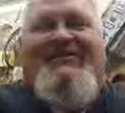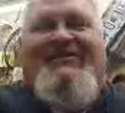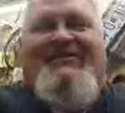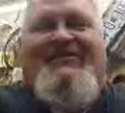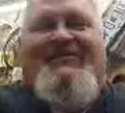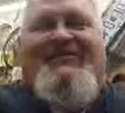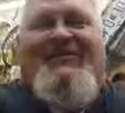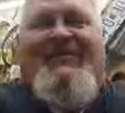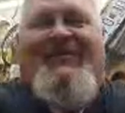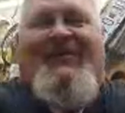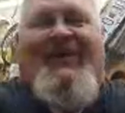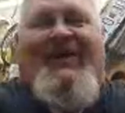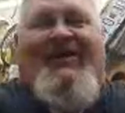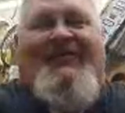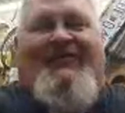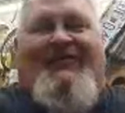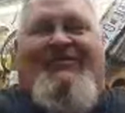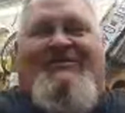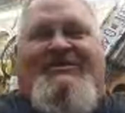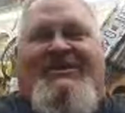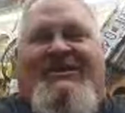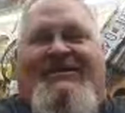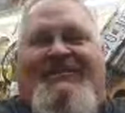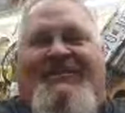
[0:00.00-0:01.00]
every
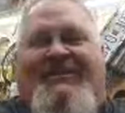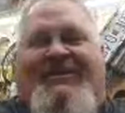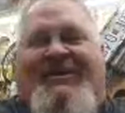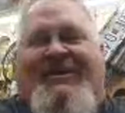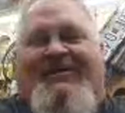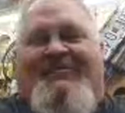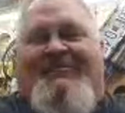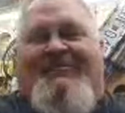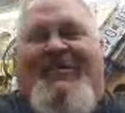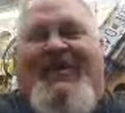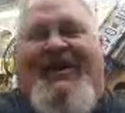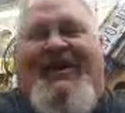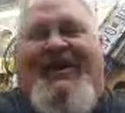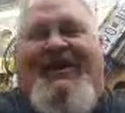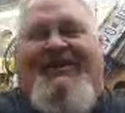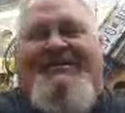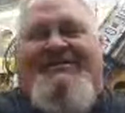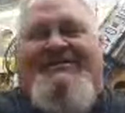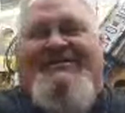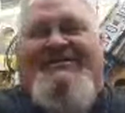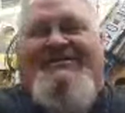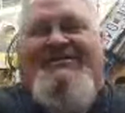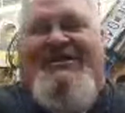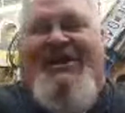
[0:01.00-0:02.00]
time
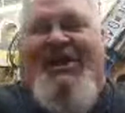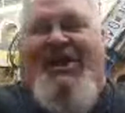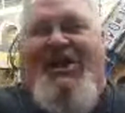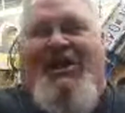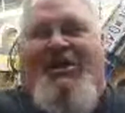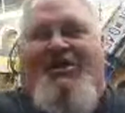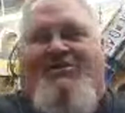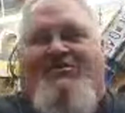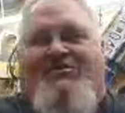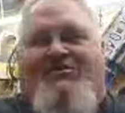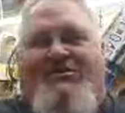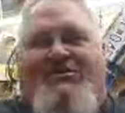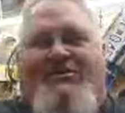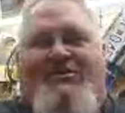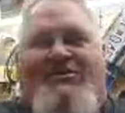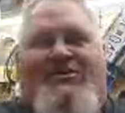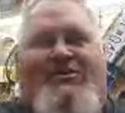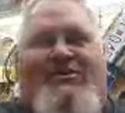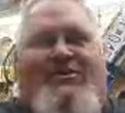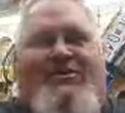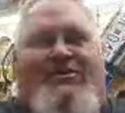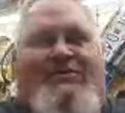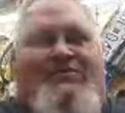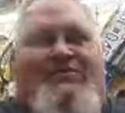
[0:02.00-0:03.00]
he'd
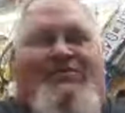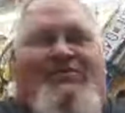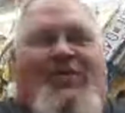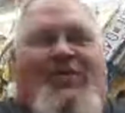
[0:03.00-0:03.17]
come